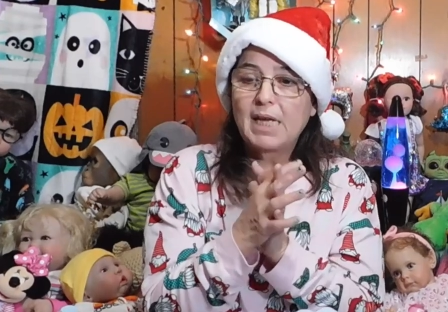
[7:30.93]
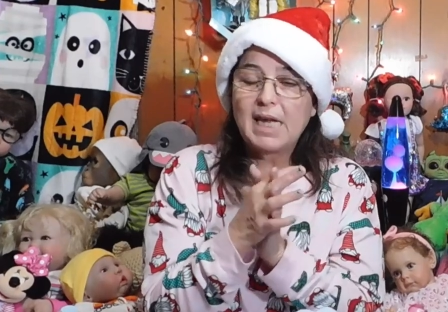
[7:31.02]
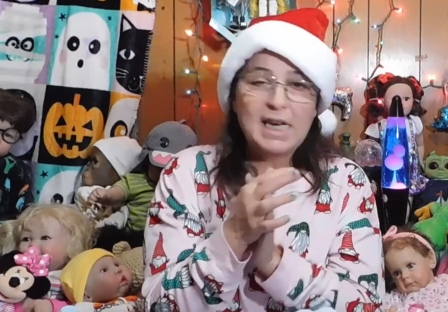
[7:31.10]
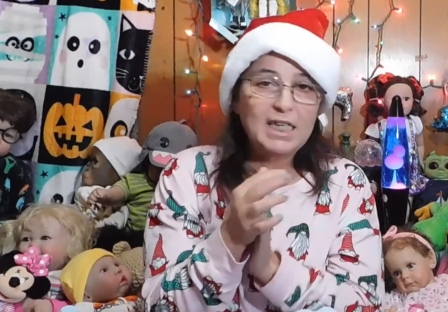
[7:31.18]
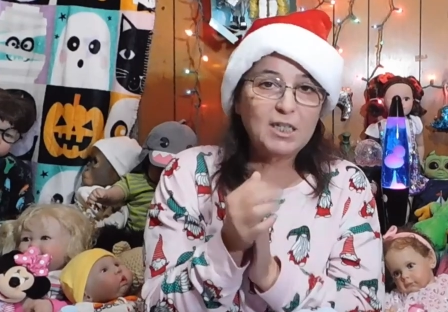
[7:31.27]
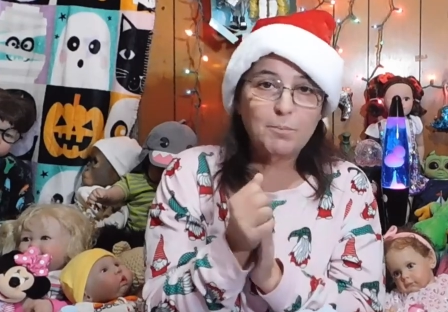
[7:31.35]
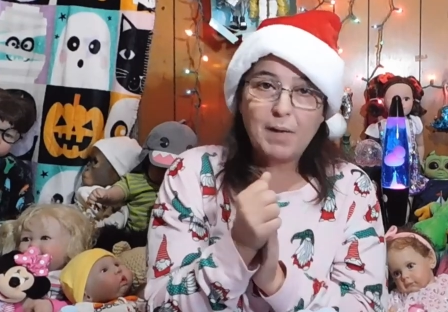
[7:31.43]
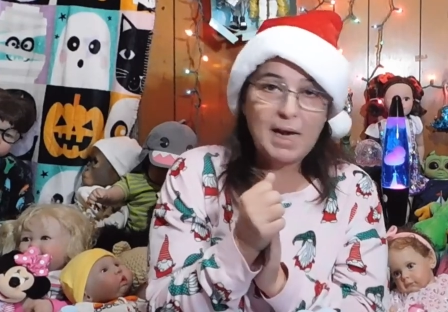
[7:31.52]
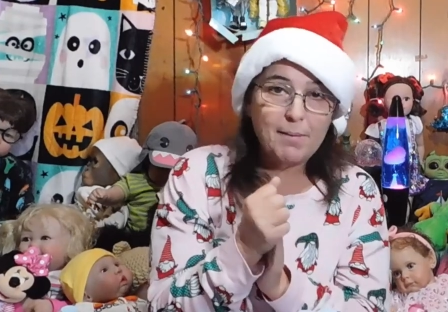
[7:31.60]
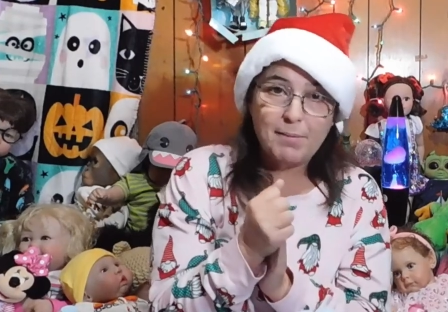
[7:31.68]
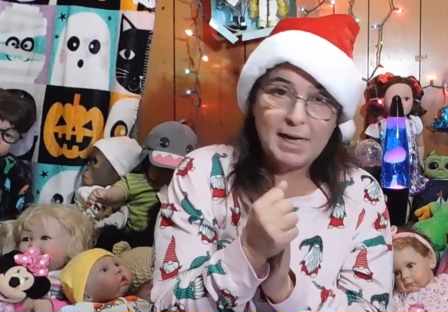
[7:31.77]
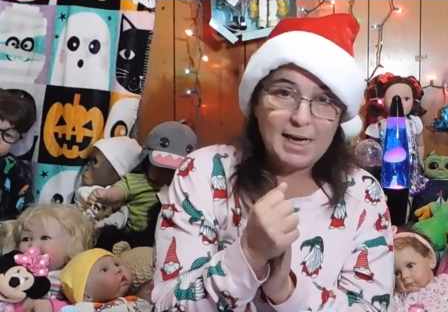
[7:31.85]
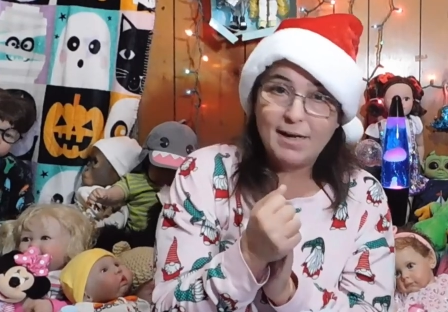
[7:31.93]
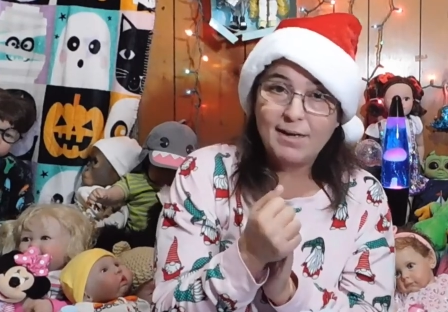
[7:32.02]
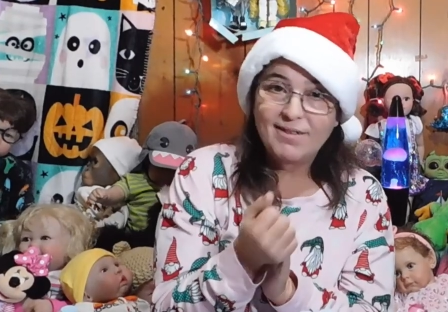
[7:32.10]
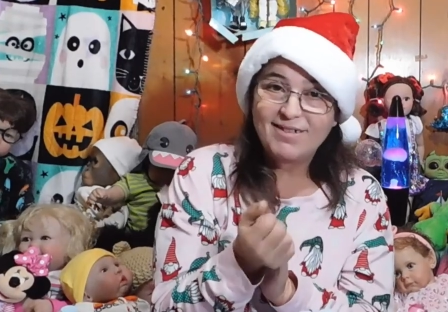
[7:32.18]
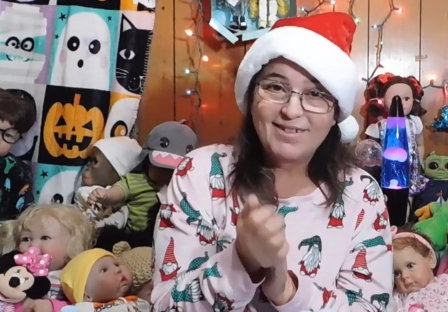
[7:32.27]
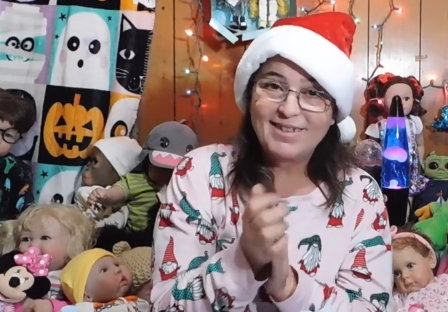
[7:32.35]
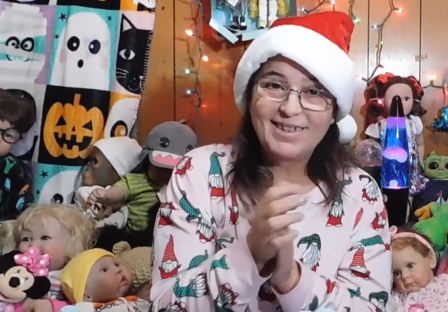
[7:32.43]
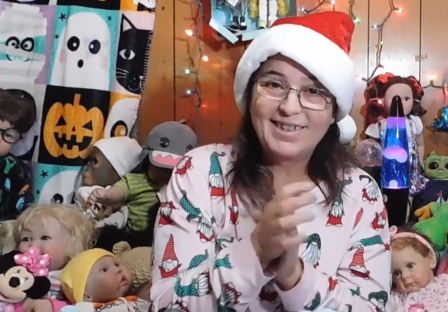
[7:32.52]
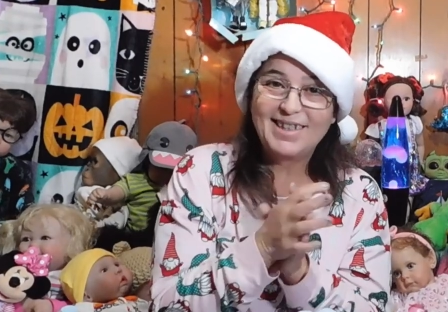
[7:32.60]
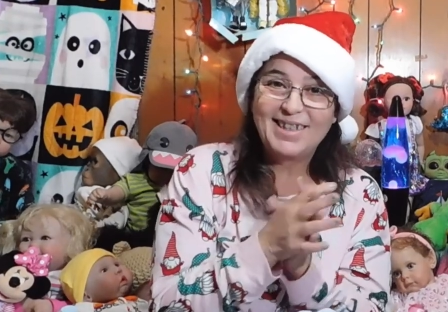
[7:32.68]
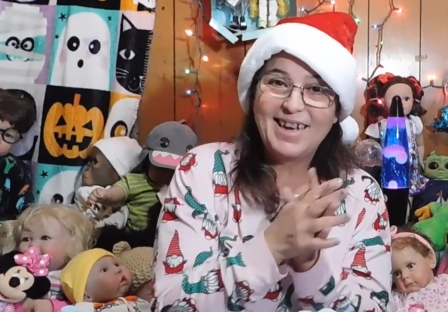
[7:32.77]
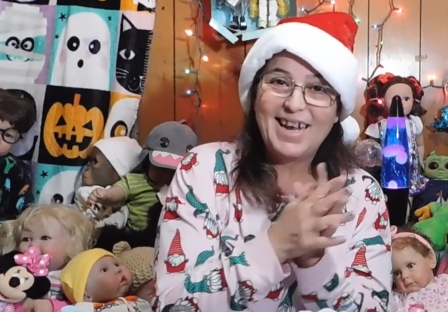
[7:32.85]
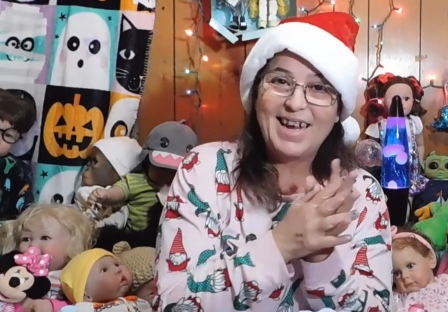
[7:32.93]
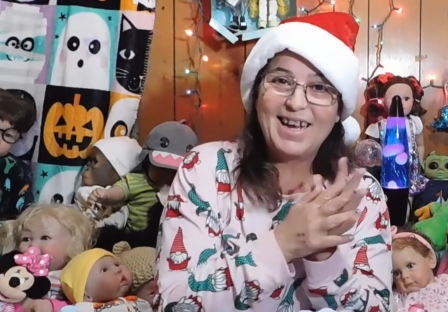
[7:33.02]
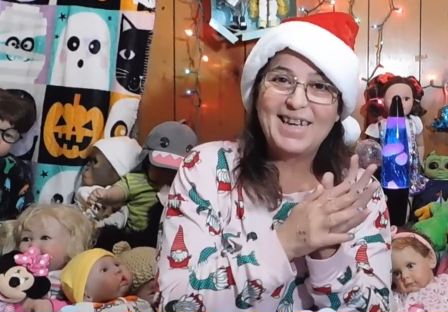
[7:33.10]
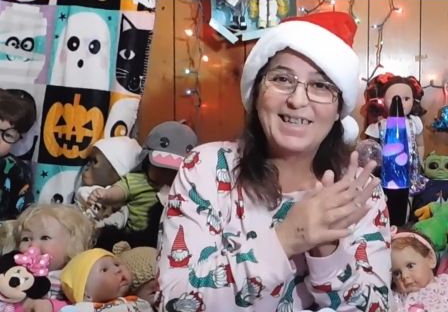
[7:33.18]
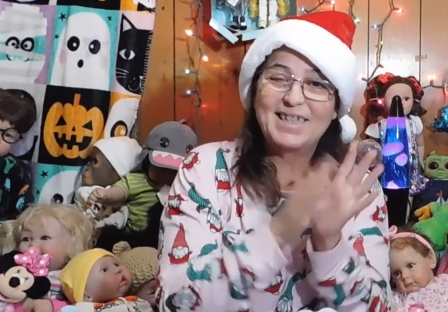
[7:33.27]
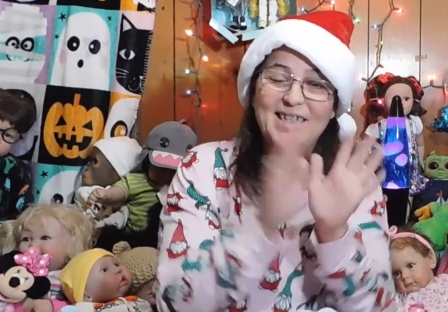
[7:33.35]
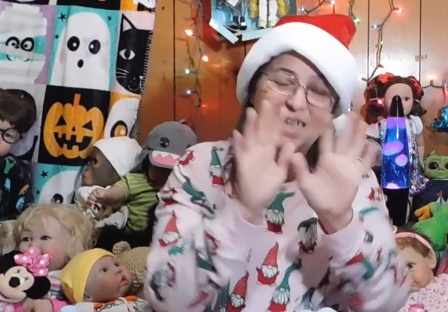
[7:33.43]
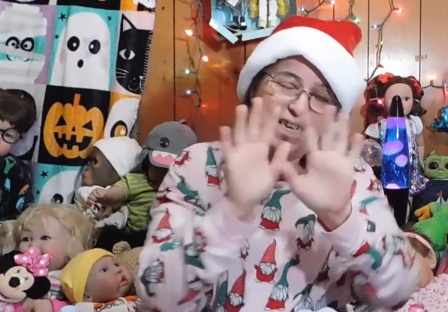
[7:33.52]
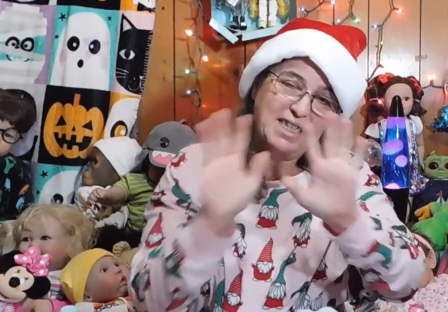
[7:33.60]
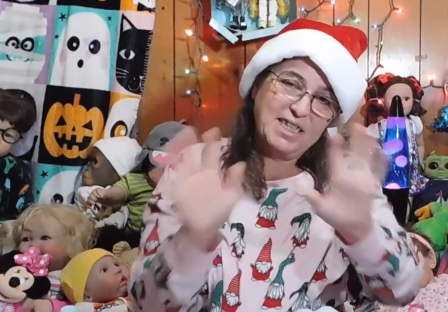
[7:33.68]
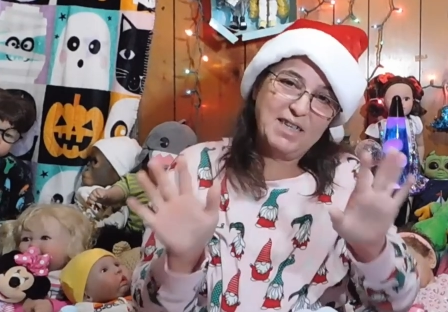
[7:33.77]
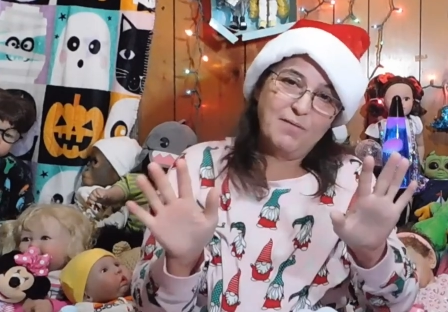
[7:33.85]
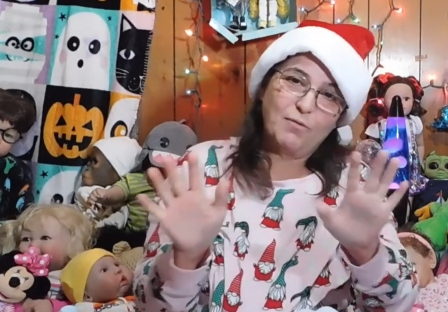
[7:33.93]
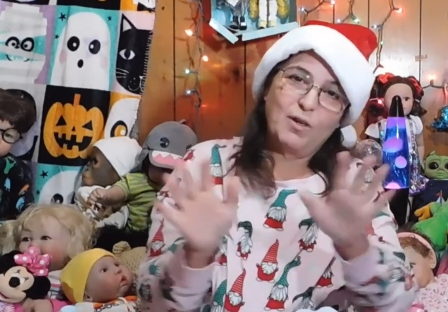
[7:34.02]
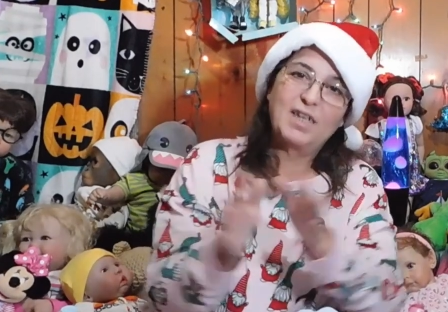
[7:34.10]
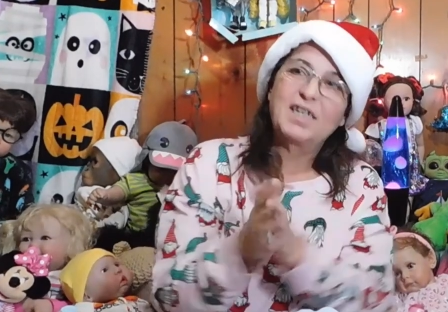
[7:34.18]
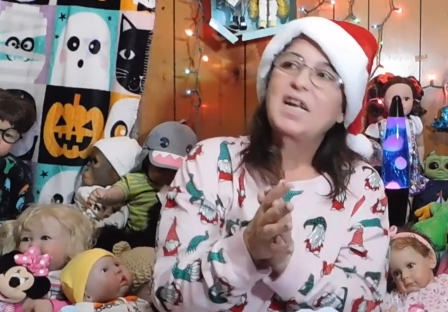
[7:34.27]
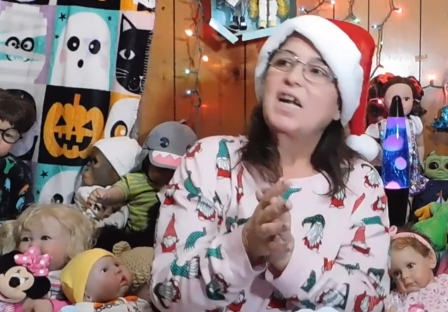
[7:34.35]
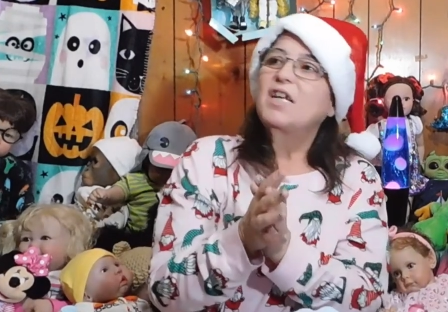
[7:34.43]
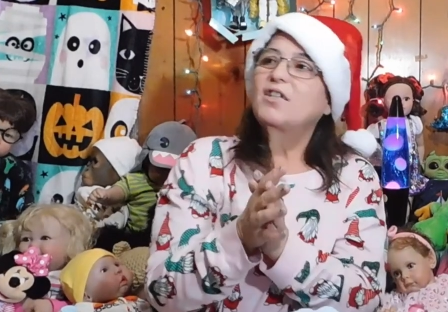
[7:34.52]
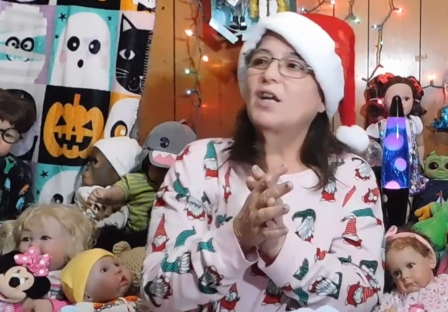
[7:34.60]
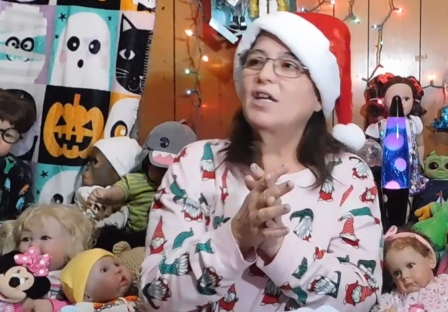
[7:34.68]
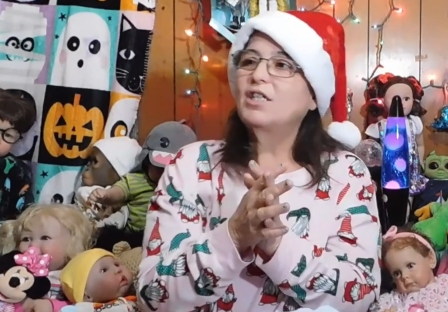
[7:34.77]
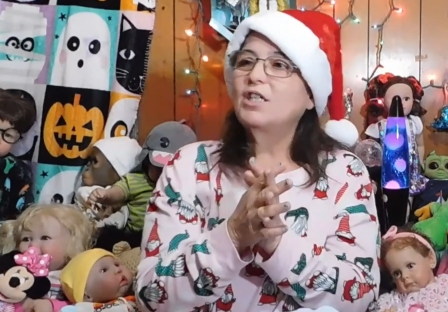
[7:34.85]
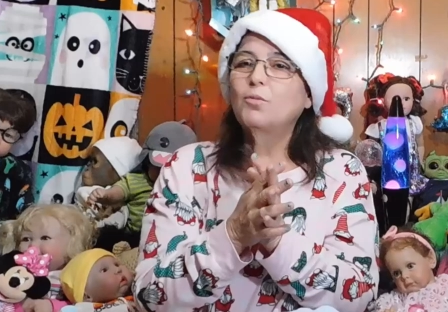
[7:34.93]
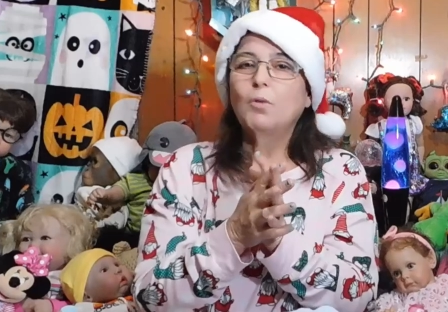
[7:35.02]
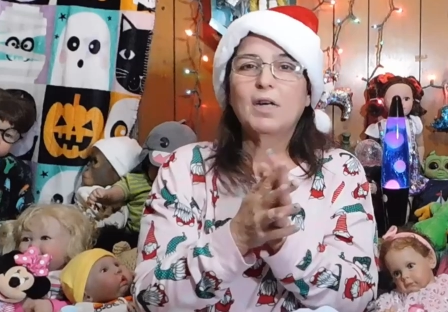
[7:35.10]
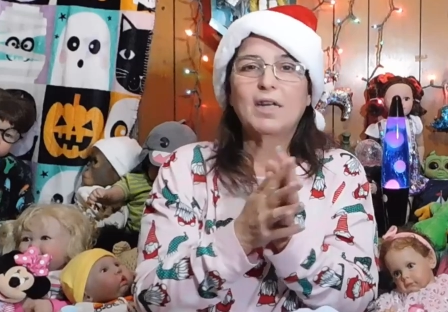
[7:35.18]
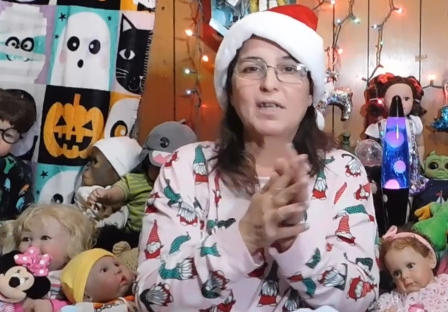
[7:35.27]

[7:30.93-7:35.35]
Speaker 1: each baby is different. So I just want